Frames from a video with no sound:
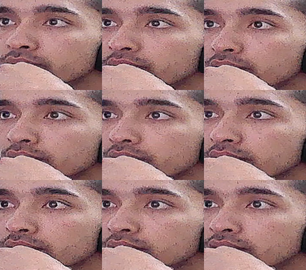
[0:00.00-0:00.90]
Okay,
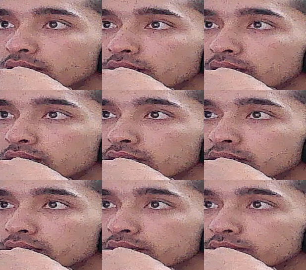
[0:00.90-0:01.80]

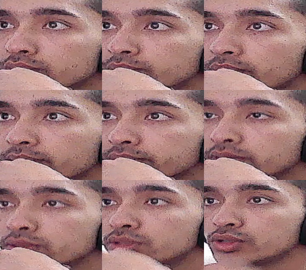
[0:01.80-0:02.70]
this will pops out
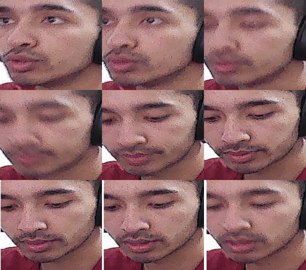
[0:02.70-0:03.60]
2.
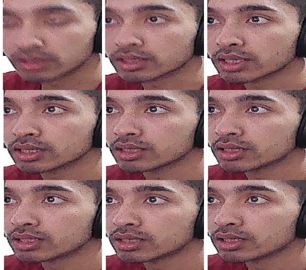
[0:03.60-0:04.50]
Okay,
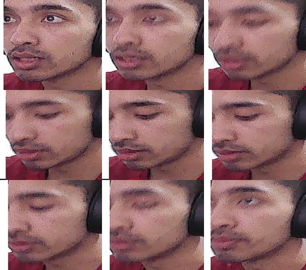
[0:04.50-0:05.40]
this
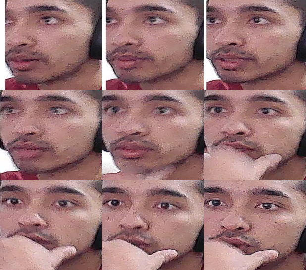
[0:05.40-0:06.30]
will pops out
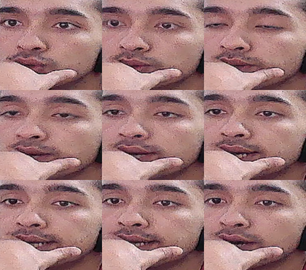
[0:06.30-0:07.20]
2.
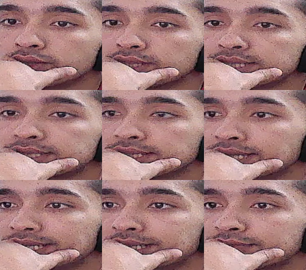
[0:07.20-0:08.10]
Now this
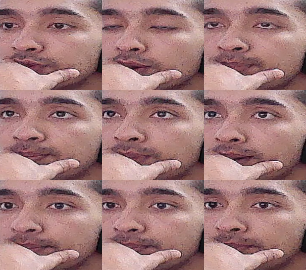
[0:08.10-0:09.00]
is for
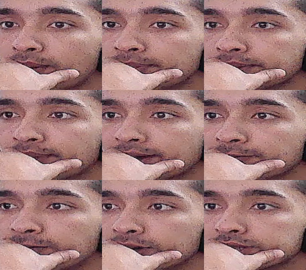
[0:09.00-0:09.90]
popping part.
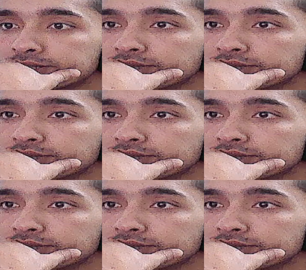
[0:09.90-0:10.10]
First